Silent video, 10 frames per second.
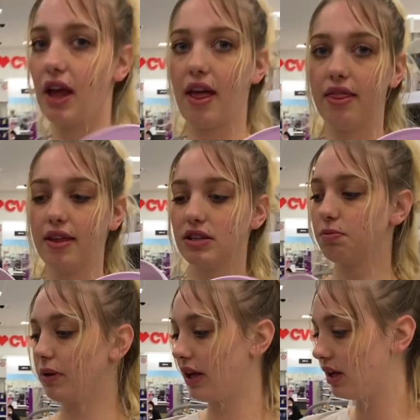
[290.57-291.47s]
and this
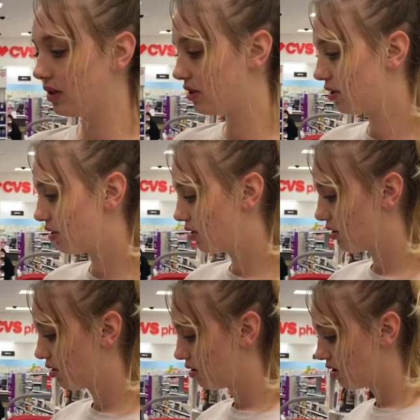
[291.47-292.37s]
plate.
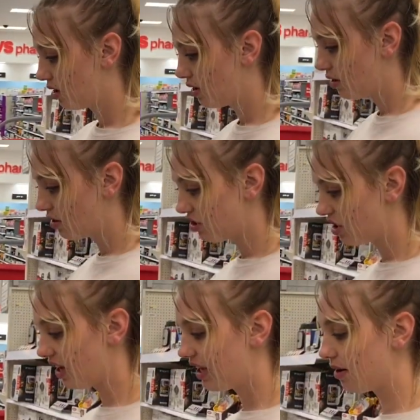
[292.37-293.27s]

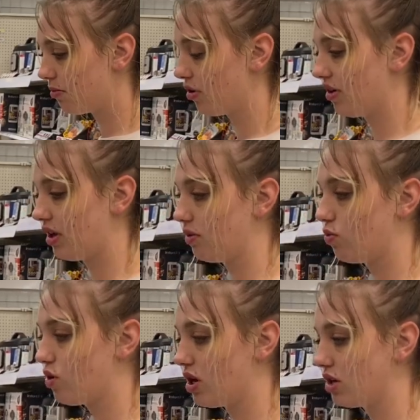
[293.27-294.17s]
Should I get more
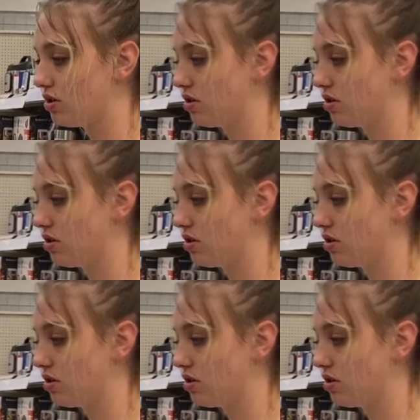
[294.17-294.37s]
than one?